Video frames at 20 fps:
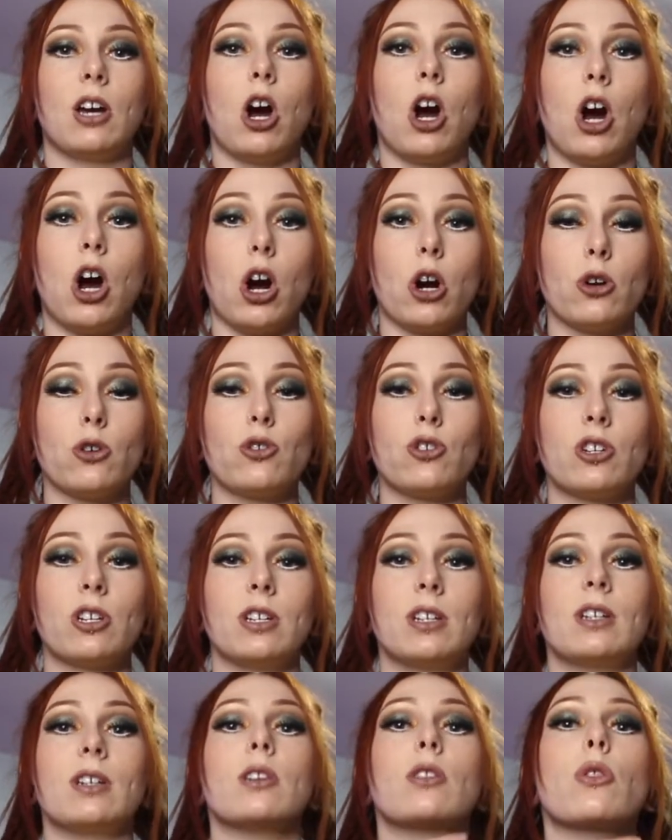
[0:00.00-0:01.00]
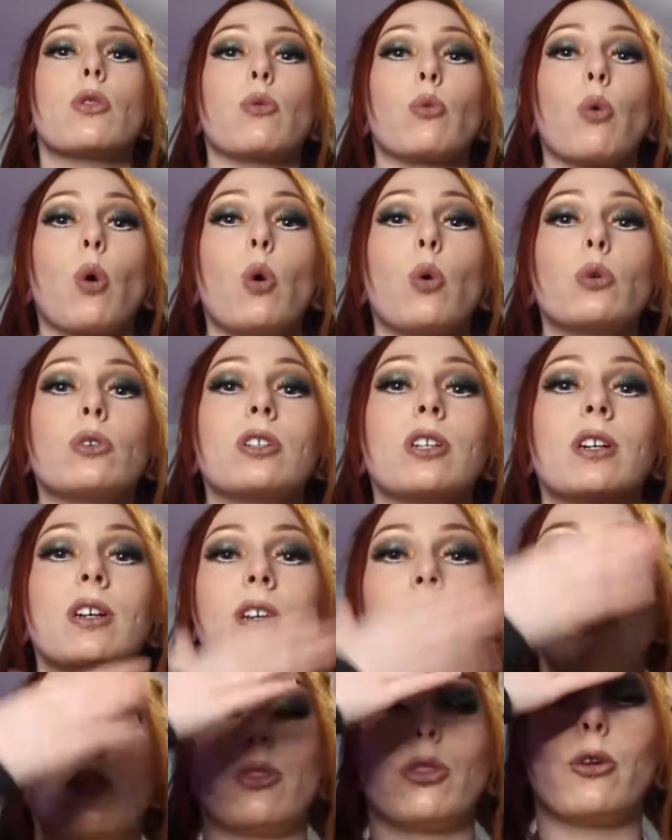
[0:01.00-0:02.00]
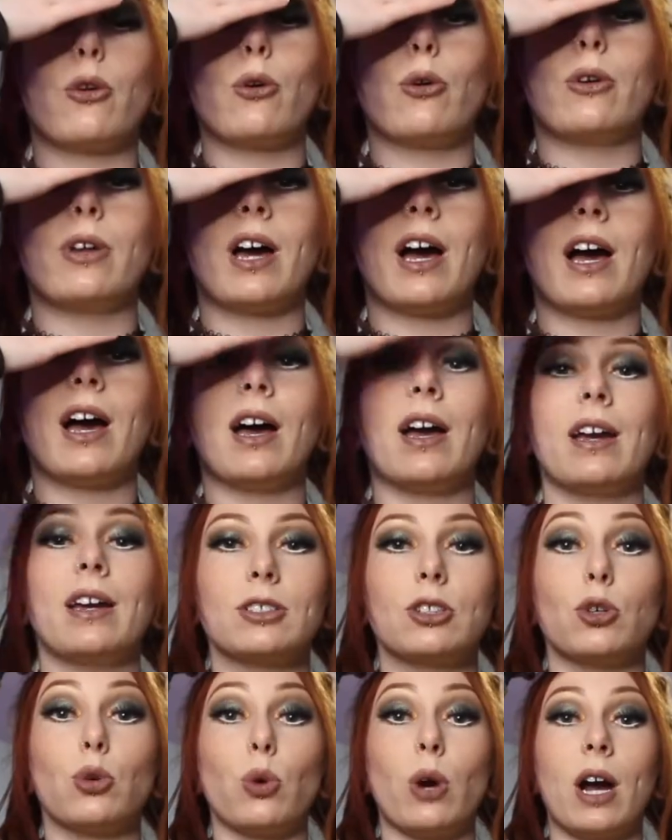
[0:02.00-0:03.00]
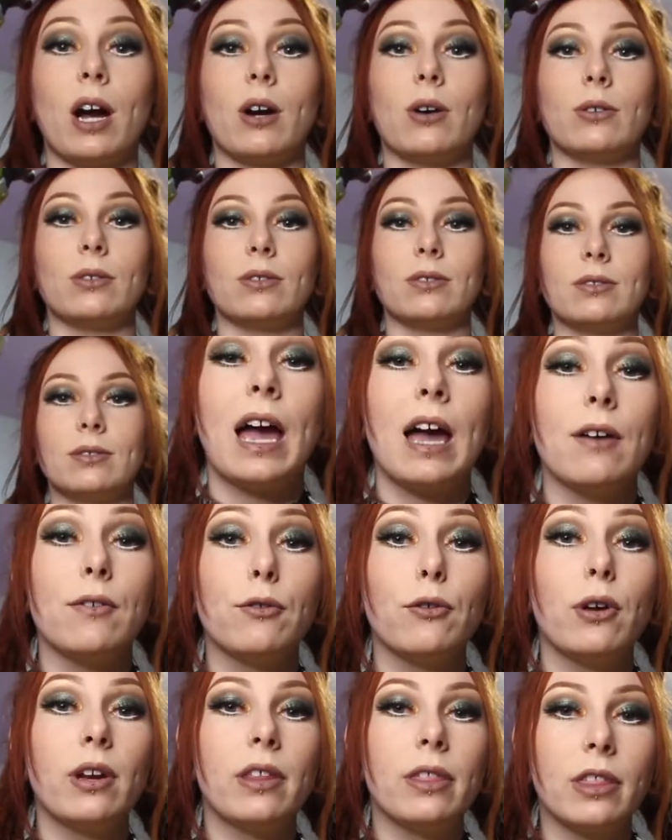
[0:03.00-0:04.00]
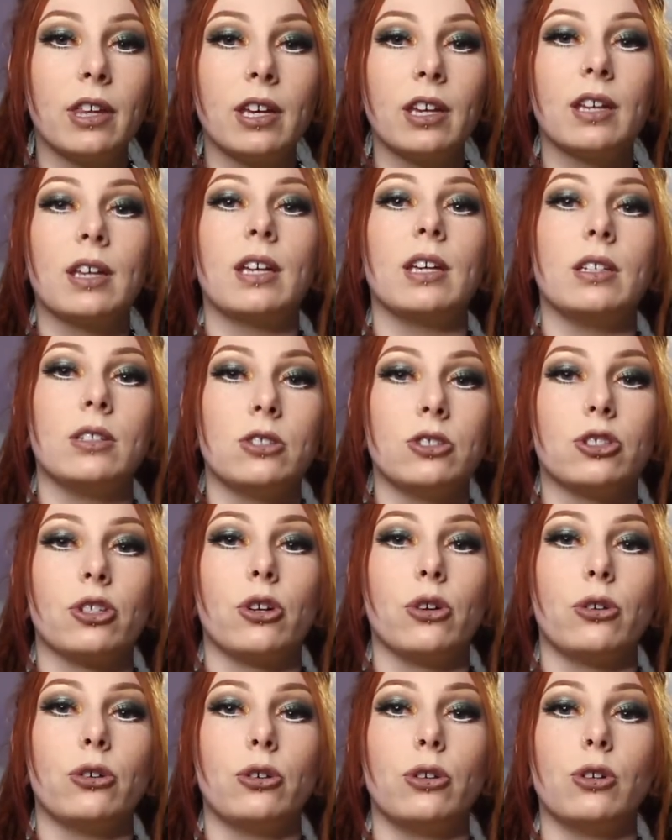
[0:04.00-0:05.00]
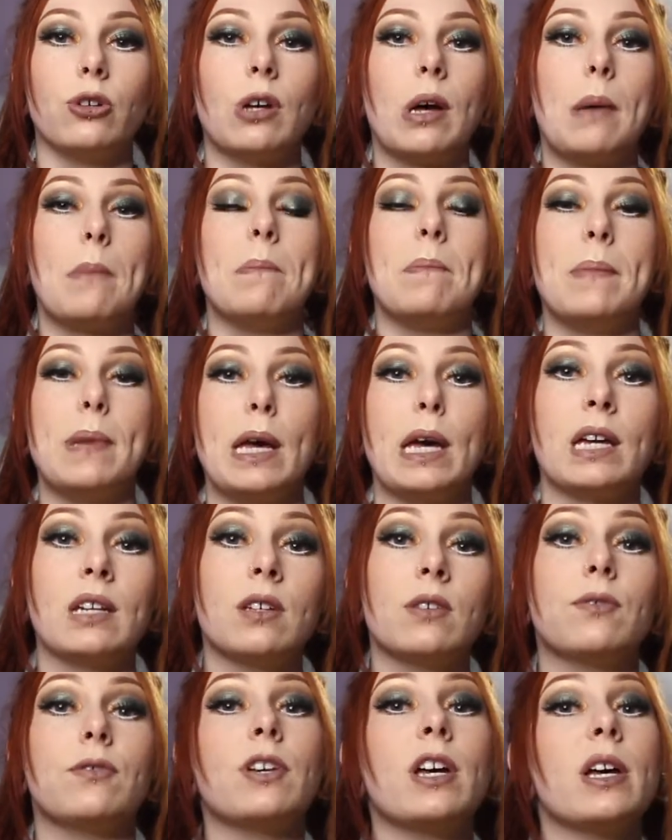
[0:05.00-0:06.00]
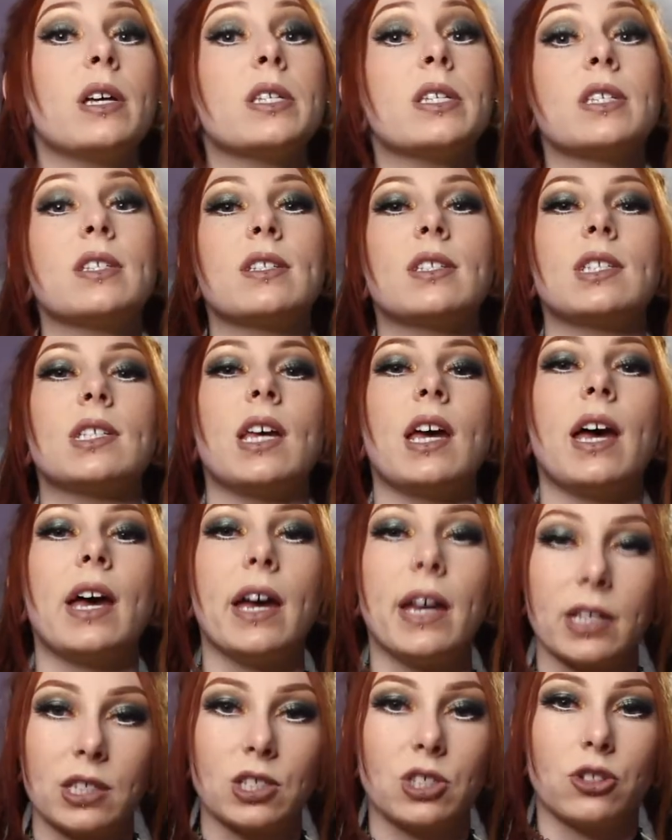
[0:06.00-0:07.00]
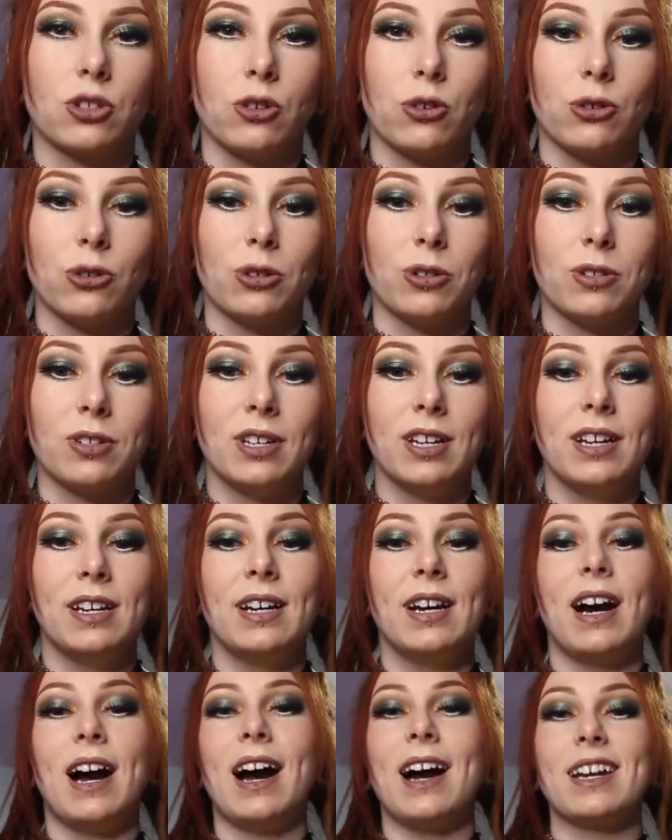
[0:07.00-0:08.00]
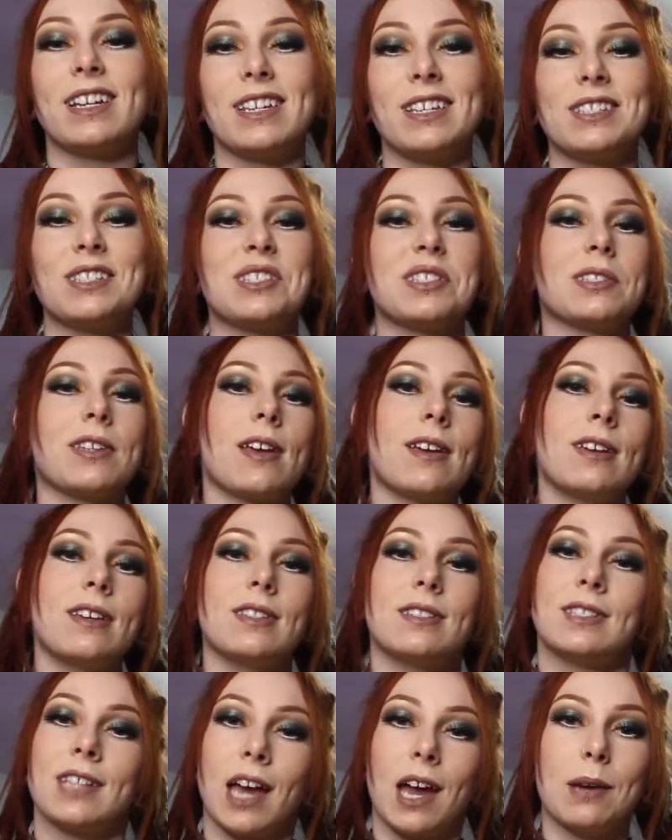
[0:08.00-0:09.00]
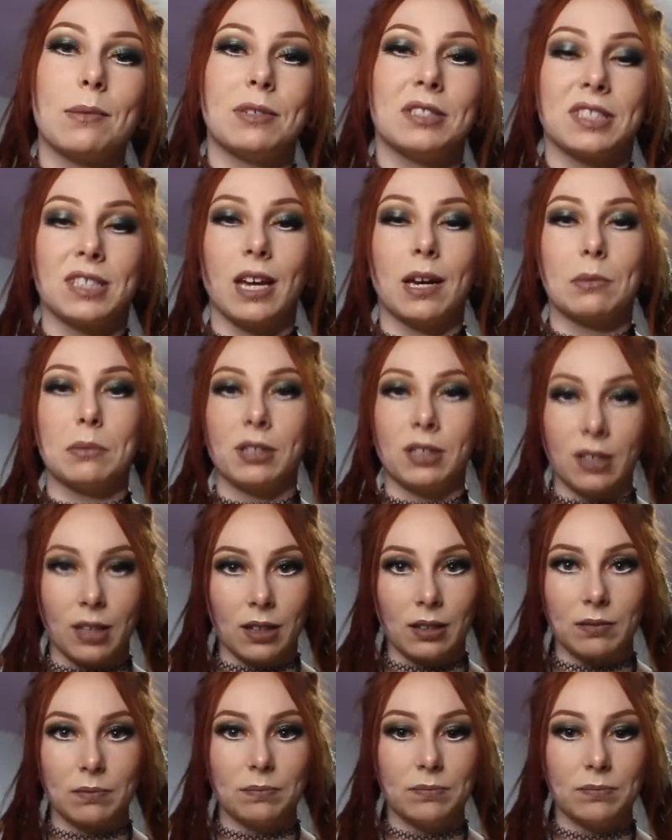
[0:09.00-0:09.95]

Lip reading: heart, throat, third eye, crown. Everything internal manifests external. I can say it time and time again.